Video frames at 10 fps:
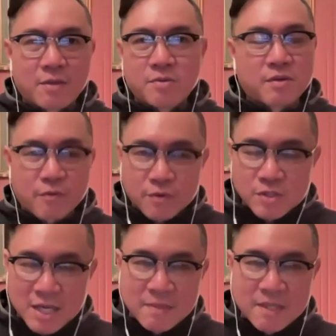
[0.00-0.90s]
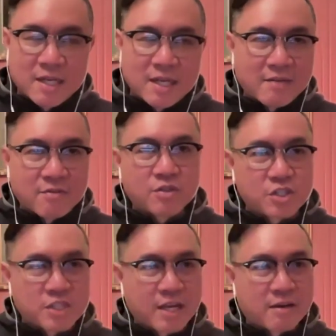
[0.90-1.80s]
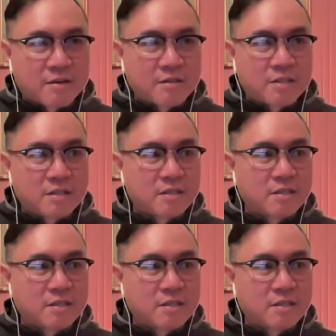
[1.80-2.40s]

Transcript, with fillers: that was the first time that I'd ever shared